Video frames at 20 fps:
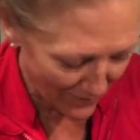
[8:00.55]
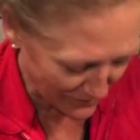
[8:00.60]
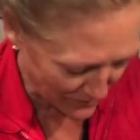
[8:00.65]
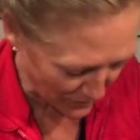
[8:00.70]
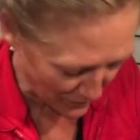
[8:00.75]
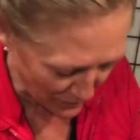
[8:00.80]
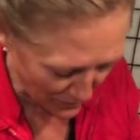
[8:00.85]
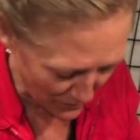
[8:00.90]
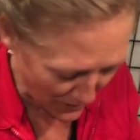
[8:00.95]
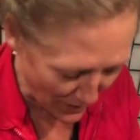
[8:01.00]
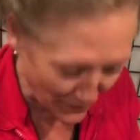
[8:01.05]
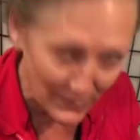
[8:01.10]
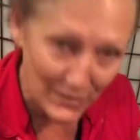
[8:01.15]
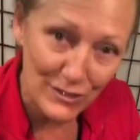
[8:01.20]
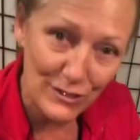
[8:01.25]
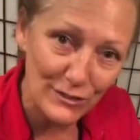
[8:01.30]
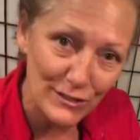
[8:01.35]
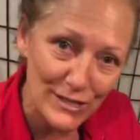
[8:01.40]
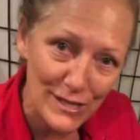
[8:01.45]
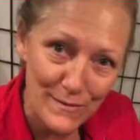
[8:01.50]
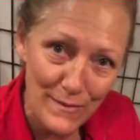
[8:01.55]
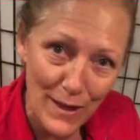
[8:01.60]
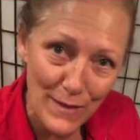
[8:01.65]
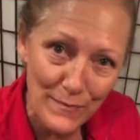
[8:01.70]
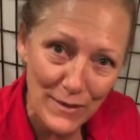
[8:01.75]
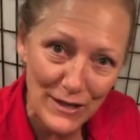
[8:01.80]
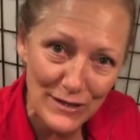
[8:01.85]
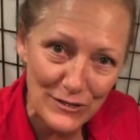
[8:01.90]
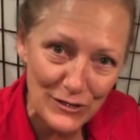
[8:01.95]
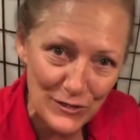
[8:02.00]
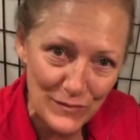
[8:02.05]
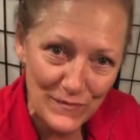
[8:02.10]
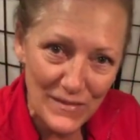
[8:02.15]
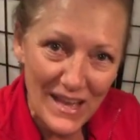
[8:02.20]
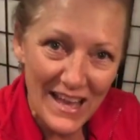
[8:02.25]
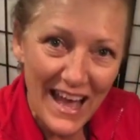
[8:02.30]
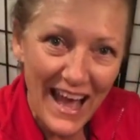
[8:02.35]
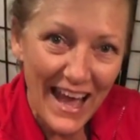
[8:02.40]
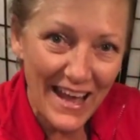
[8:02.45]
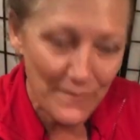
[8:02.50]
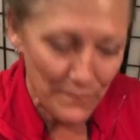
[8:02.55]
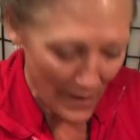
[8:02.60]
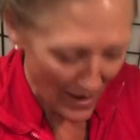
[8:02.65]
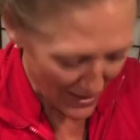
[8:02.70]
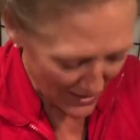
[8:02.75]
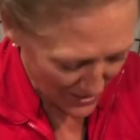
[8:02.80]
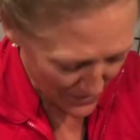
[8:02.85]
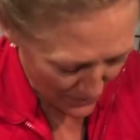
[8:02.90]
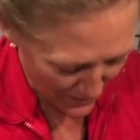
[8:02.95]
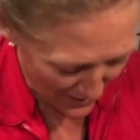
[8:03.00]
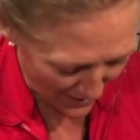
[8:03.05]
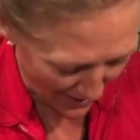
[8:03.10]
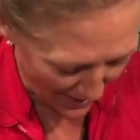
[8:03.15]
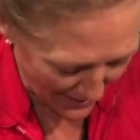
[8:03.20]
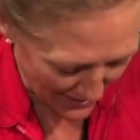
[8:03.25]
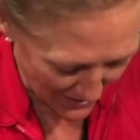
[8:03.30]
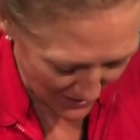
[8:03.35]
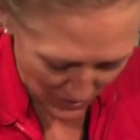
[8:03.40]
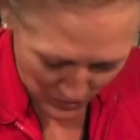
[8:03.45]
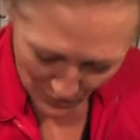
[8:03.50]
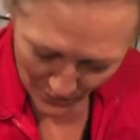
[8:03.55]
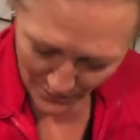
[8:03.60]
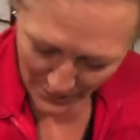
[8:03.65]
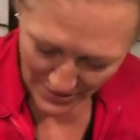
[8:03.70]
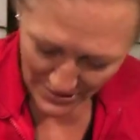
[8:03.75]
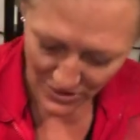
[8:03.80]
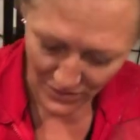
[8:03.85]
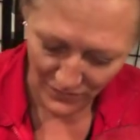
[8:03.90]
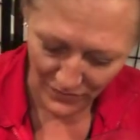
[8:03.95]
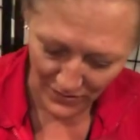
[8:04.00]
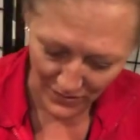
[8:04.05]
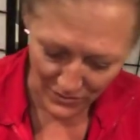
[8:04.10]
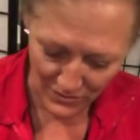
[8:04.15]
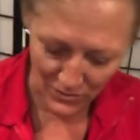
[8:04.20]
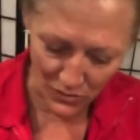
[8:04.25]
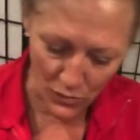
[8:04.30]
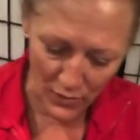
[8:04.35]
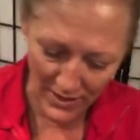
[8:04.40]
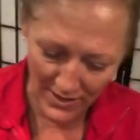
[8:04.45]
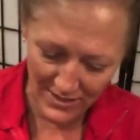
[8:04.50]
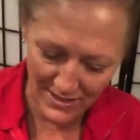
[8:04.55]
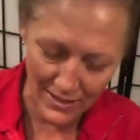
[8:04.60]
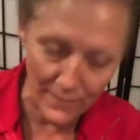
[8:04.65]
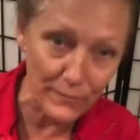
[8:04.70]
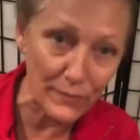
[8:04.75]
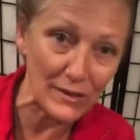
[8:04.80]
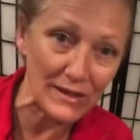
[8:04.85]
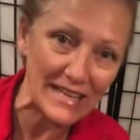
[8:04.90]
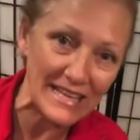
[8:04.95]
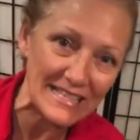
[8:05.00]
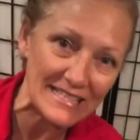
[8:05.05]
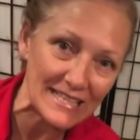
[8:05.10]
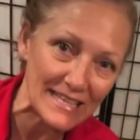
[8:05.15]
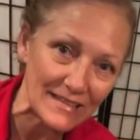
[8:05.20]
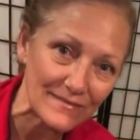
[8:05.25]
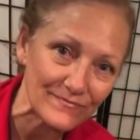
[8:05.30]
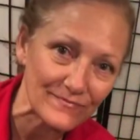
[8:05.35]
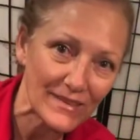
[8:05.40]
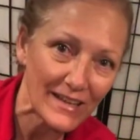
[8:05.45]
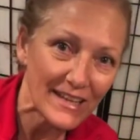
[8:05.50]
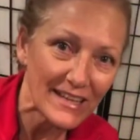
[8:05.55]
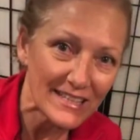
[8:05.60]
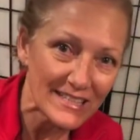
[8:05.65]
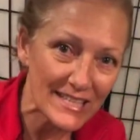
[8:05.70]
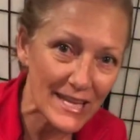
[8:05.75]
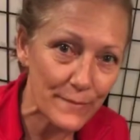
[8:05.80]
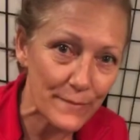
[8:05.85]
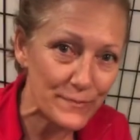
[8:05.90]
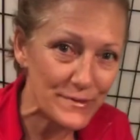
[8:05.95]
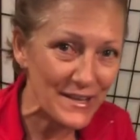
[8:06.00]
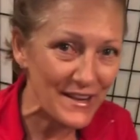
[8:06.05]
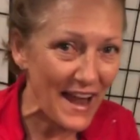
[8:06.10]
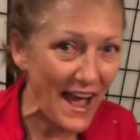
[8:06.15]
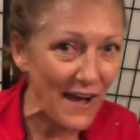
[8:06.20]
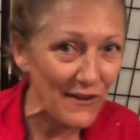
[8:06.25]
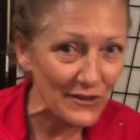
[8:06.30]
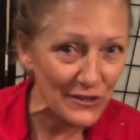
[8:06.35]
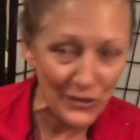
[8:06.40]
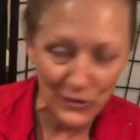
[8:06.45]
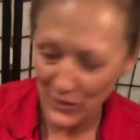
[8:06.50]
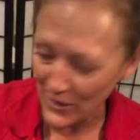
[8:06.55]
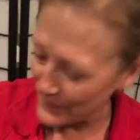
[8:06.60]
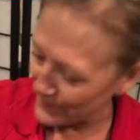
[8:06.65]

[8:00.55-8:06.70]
Total Wellness, you'll see my picture. And I just do a bunch of little quick, simple, easy tips on how to do it.